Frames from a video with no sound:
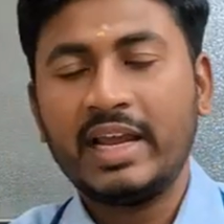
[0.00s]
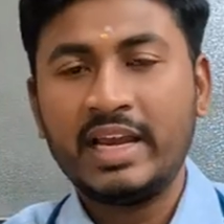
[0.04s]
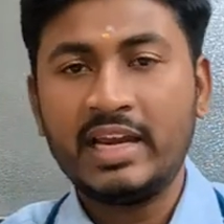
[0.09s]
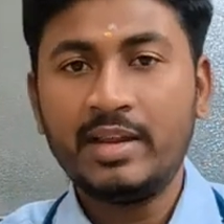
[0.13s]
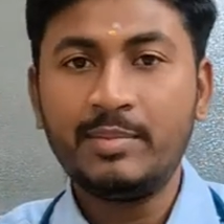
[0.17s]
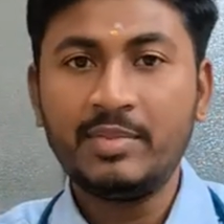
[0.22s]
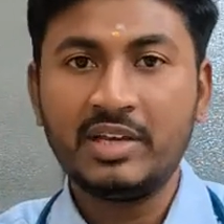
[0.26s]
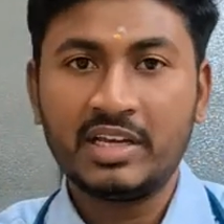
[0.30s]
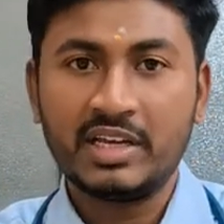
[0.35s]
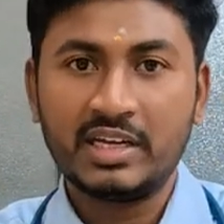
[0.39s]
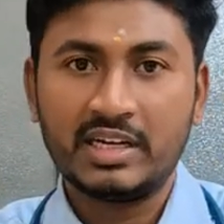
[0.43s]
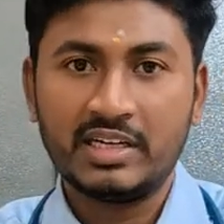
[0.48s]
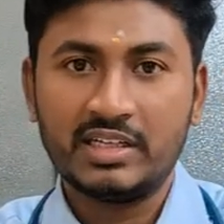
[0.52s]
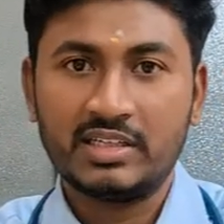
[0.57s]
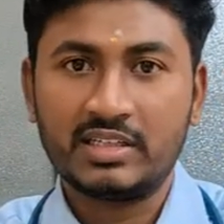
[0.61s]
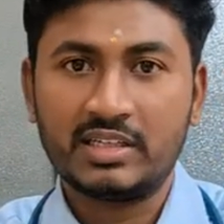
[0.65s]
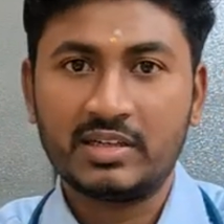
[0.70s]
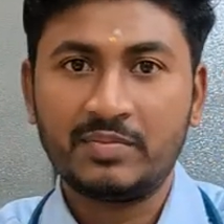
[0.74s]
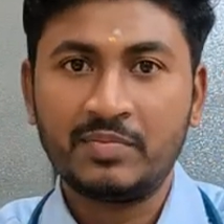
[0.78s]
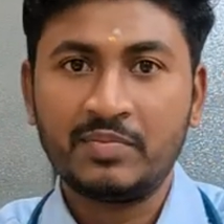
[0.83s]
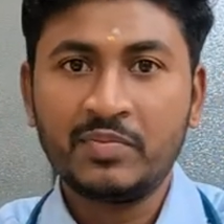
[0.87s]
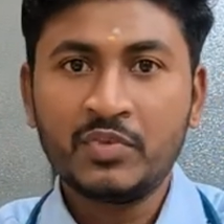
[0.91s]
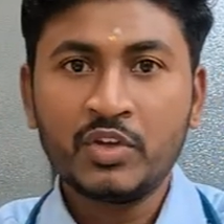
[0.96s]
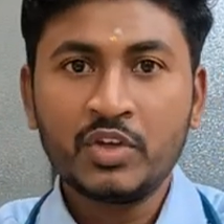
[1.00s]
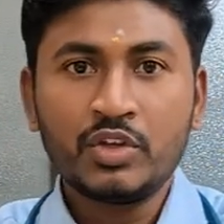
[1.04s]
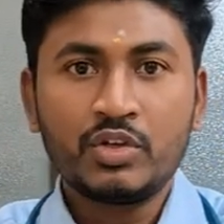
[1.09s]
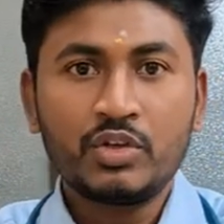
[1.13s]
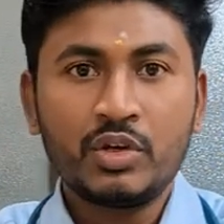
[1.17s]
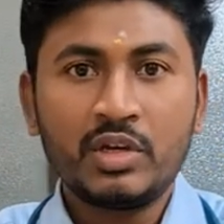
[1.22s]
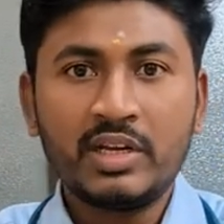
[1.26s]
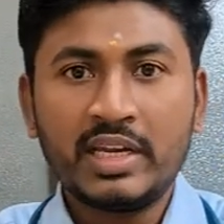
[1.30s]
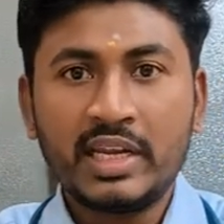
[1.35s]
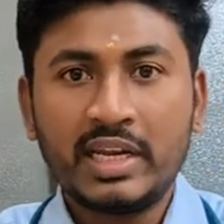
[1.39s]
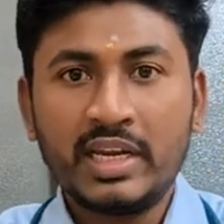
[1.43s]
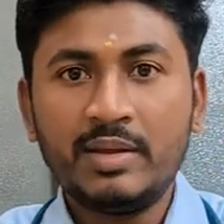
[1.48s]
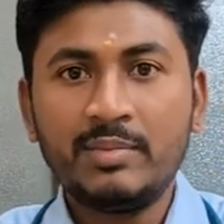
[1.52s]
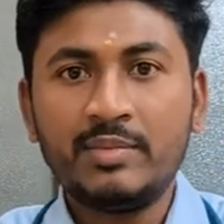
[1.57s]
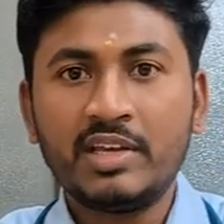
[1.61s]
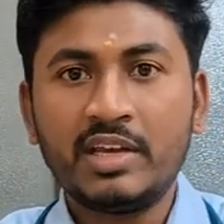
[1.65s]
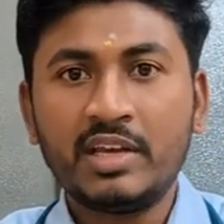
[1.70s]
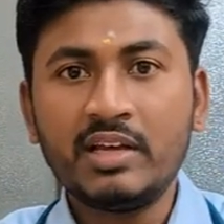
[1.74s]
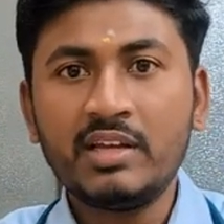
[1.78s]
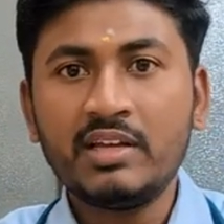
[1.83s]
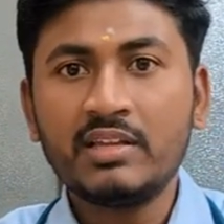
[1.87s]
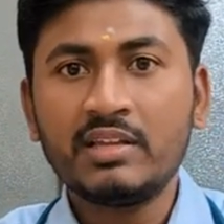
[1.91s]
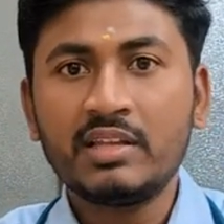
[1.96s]
anemic condition. So in
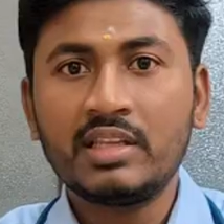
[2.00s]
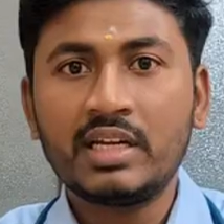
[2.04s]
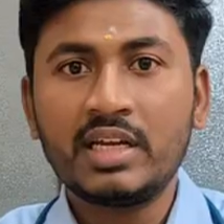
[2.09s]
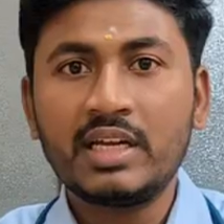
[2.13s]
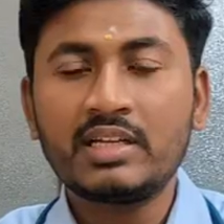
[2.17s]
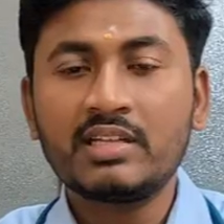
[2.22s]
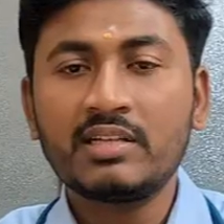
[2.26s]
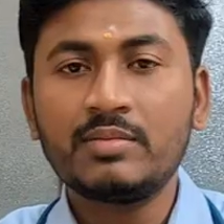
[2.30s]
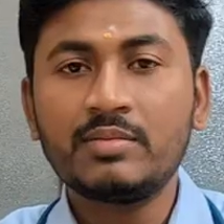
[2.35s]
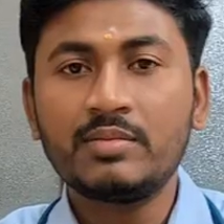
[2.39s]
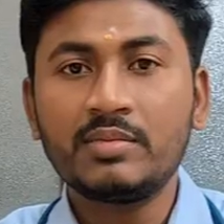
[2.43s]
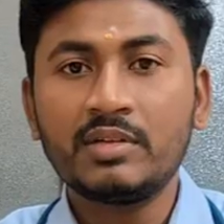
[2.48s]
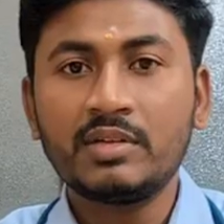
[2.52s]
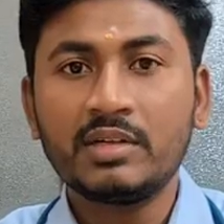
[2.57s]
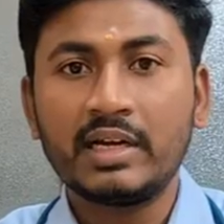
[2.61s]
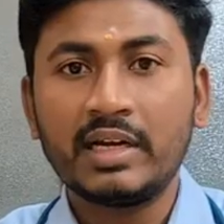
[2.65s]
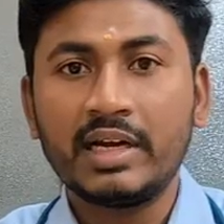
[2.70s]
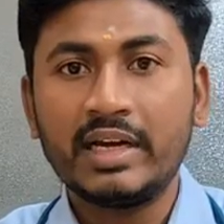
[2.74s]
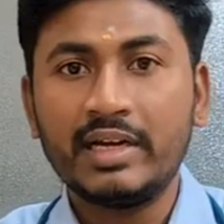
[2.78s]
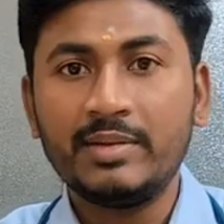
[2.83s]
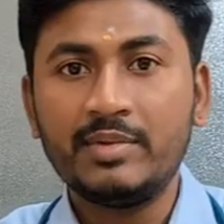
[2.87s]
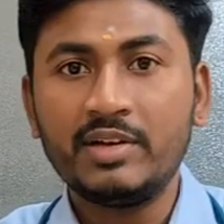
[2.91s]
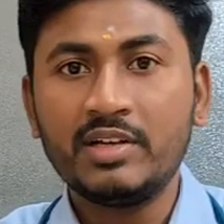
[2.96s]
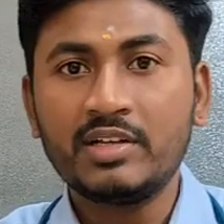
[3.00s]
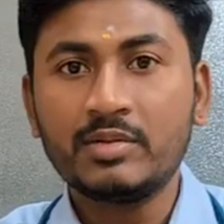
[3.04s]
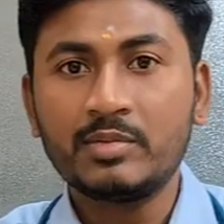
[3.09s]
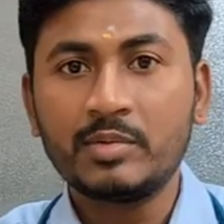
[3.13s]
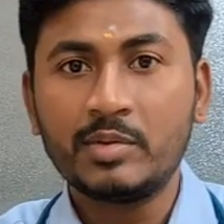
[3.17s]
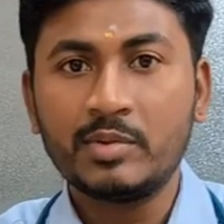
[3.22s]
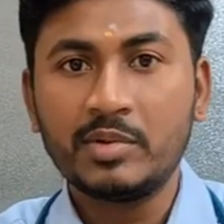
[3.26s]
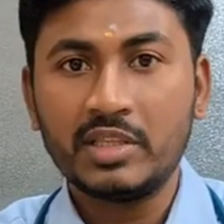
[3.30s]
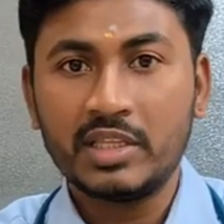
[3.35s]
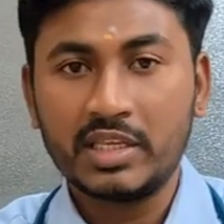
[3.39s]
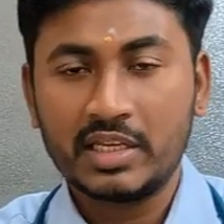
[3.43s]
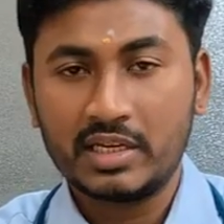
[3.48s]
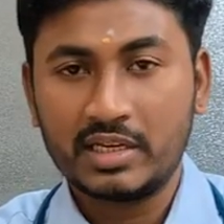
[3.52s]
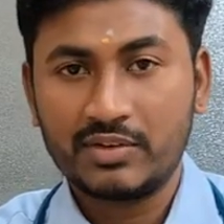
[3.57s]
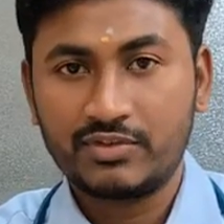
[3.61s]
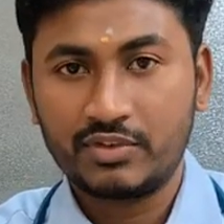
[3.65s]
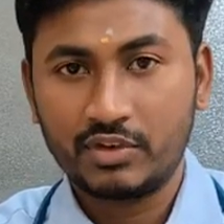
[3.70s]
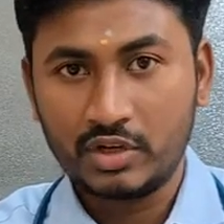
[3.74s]
anemia there are some edemas may be there.